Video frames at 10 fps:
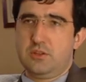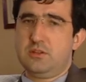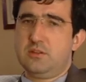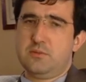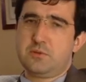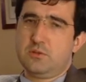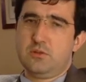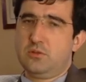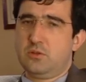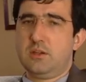and it's
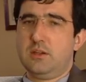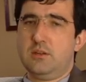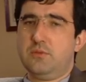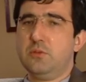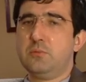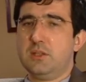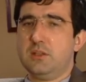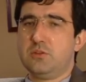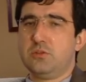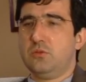absolutely not clear if you
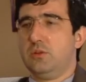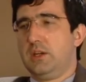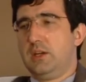manage to